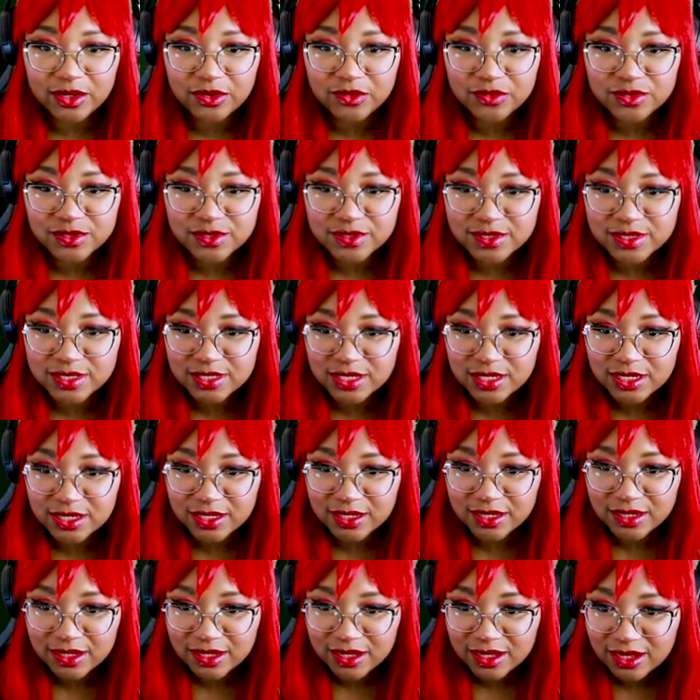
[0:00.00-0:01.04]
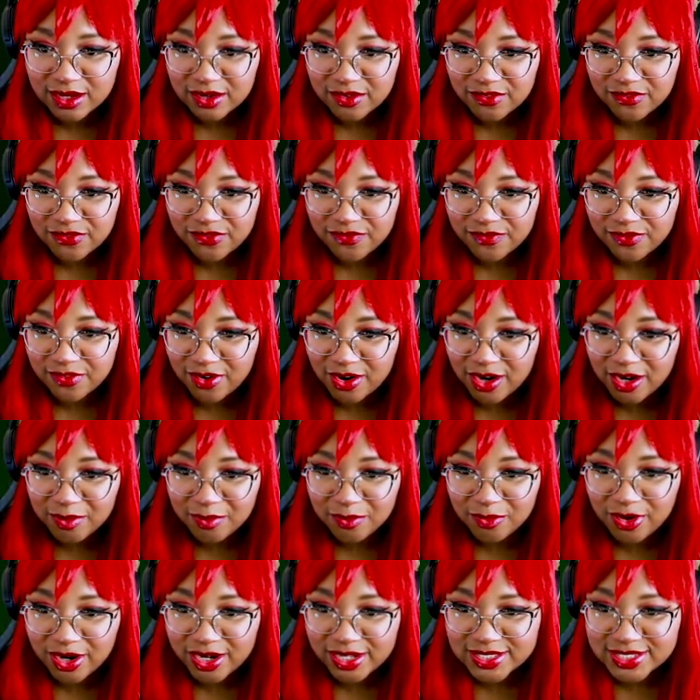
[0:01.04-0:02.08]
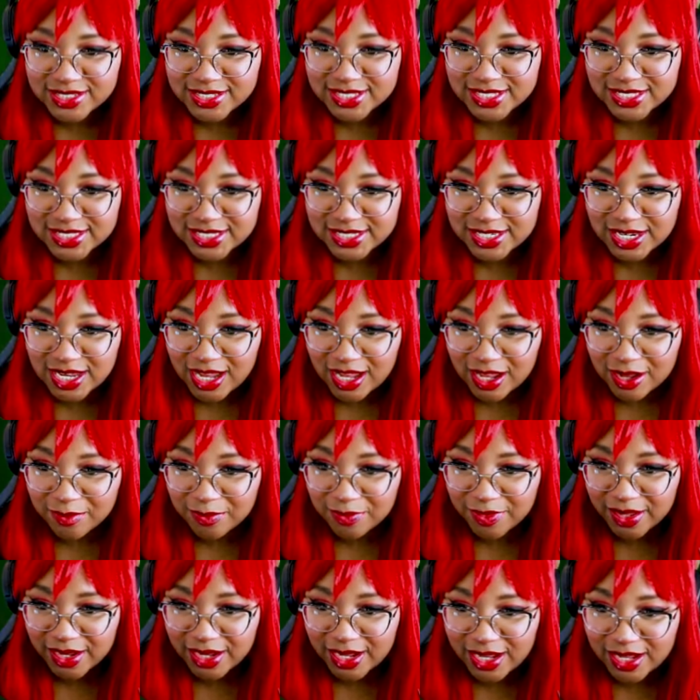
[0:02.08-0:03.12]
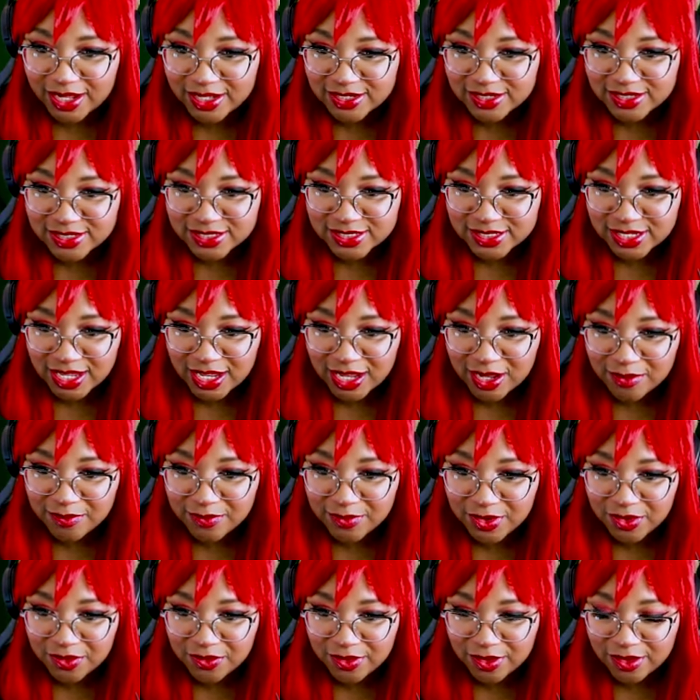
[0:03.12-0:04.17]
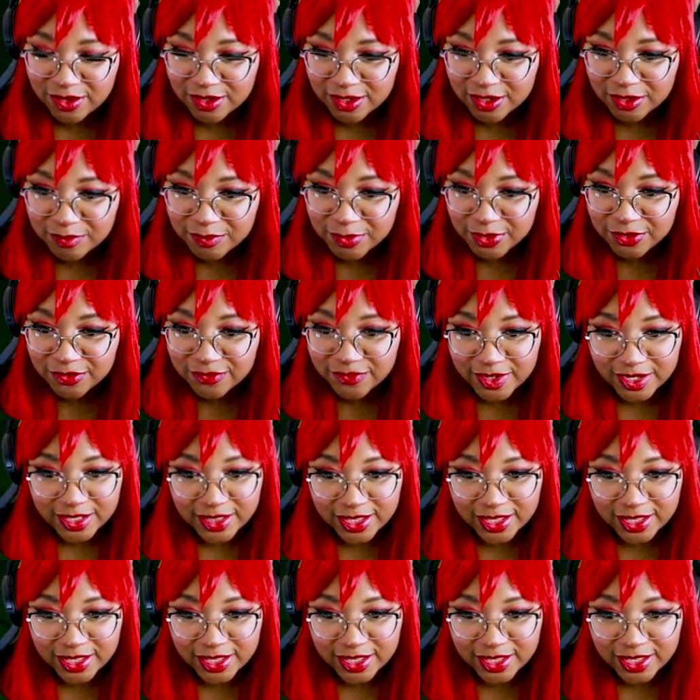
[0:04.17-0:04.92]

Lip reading: you just see frame rates stop. Like, I just am no longer moving.